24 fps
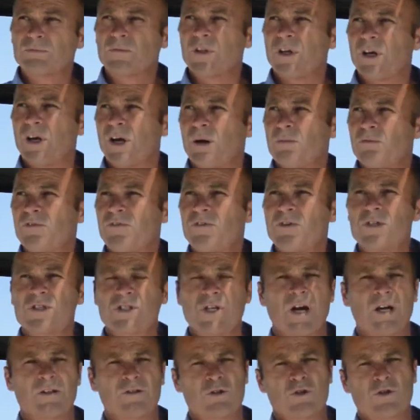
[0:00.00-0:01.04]
If you
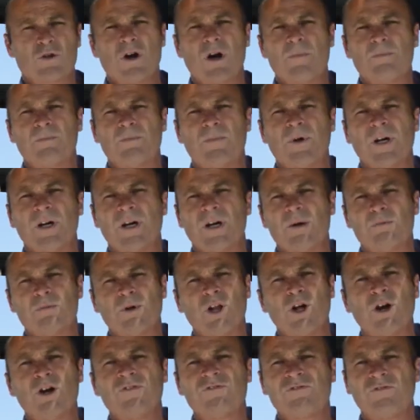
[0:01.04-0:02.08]
start to drop
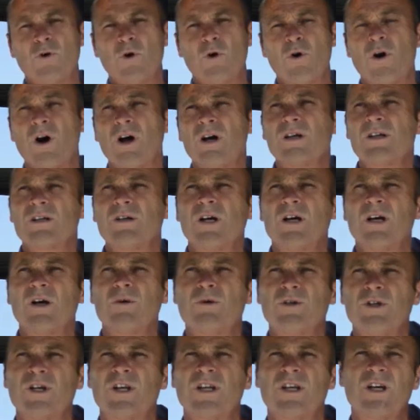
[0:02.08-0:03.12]
below 4,
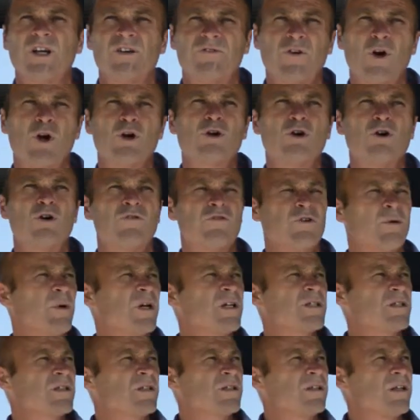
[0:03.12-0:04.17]
you're going to get a phone call from
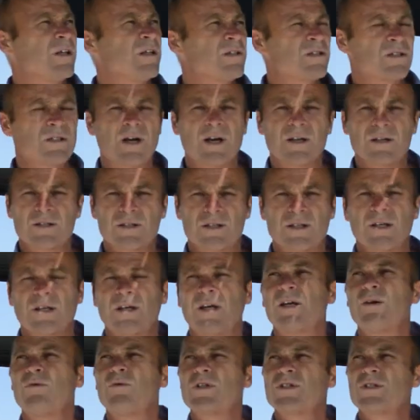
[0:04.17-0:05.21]
us and start to say,
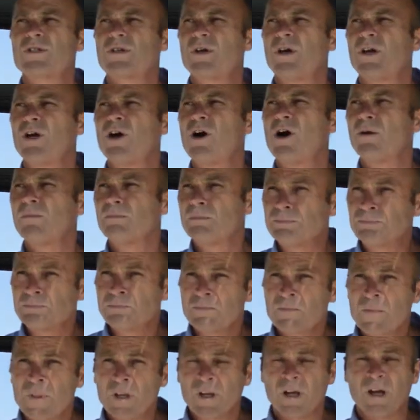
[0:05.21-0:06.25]
hey, what's going on?
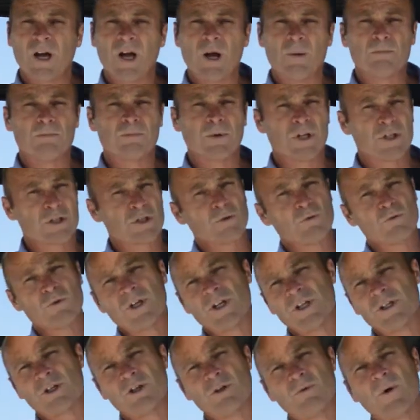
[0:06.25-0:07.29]
But it's a
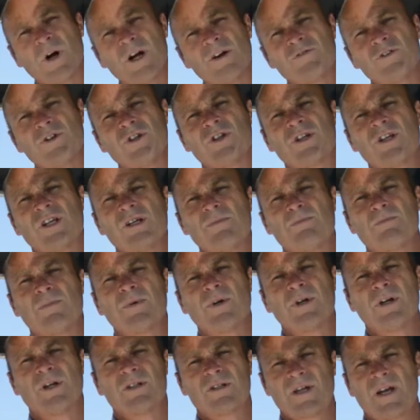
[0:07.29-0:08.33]
really good way for you to keep
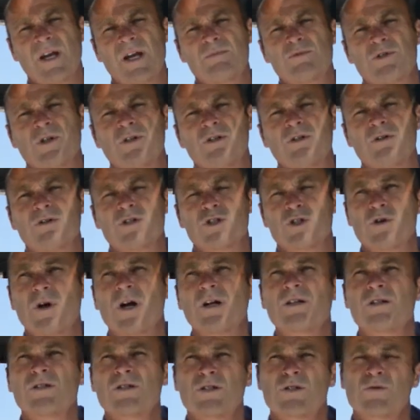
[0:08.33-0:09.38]
tabs on your
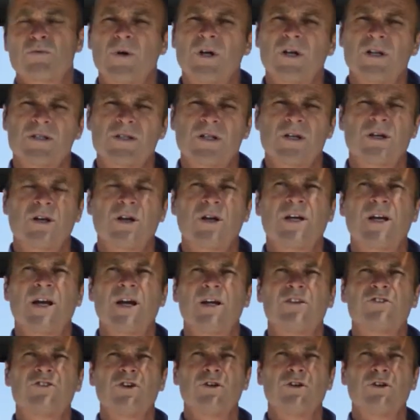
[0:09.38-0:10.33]
instructors as well as they're going out.